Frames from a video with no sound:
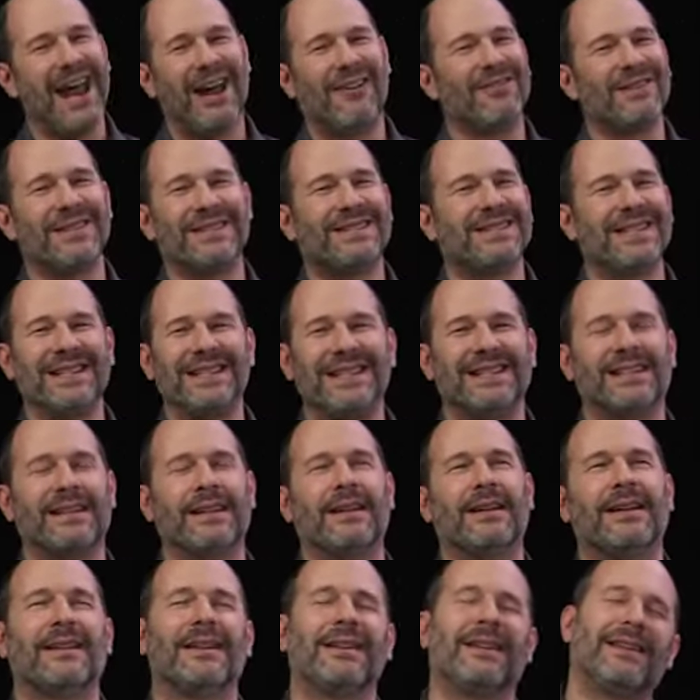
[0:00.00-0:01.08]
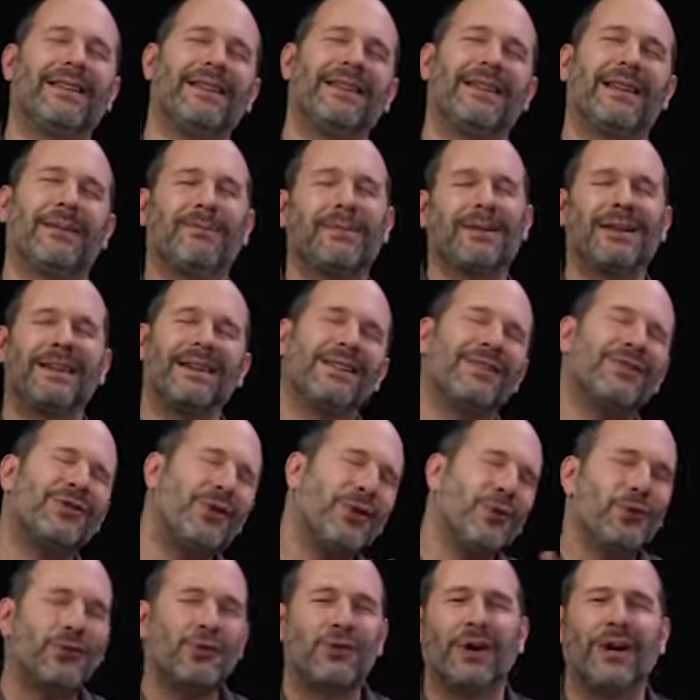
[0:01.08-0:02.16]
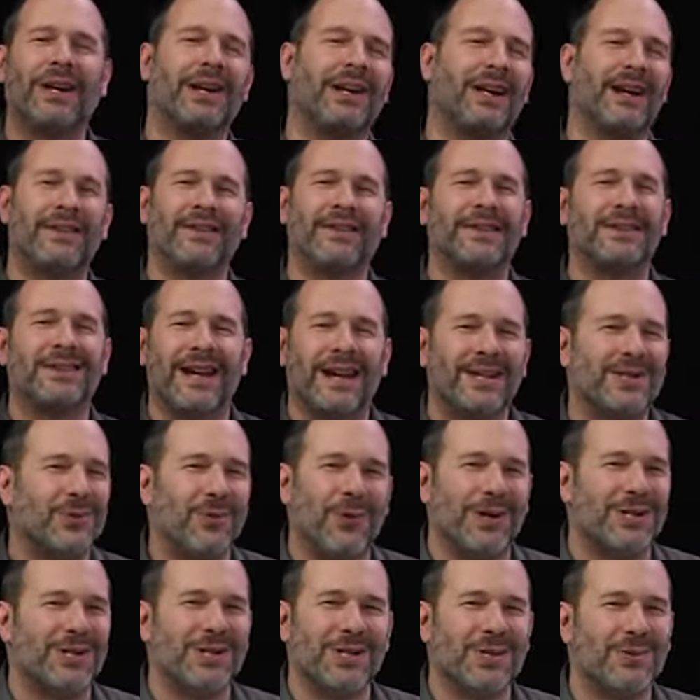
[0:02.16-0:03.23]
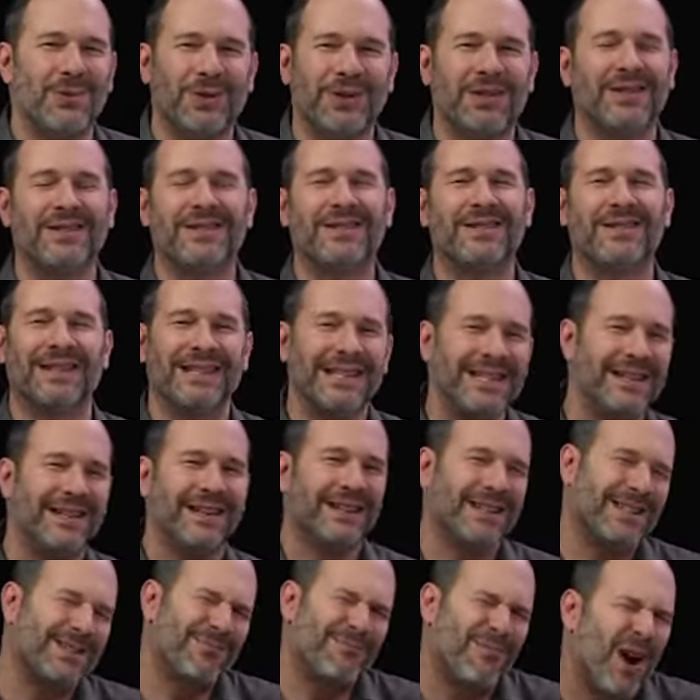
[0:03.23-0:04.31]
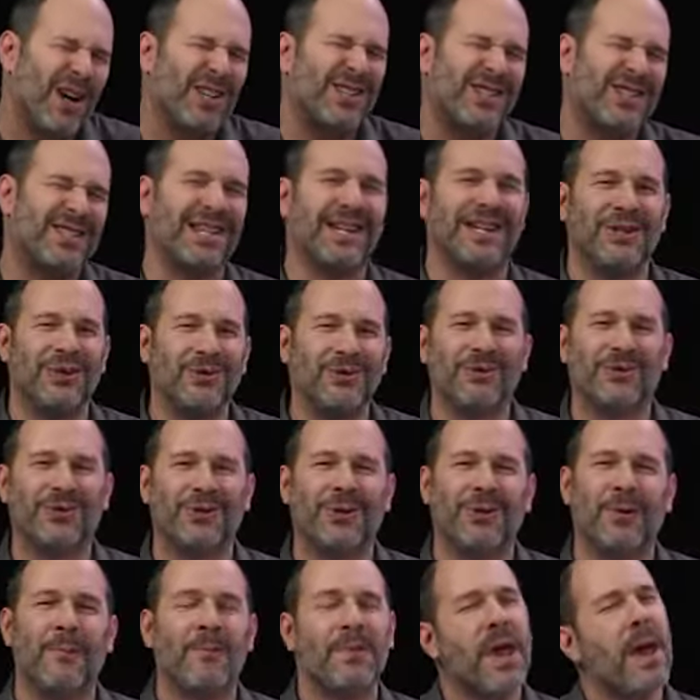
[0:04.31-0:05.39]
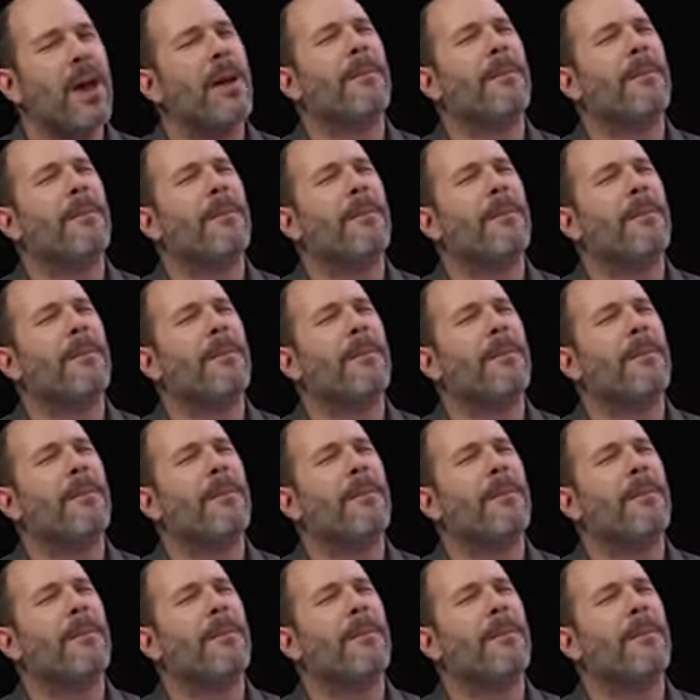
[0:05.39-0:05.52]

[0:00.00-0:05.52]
seen them getting too tricky on the test questions with this as much as they used to.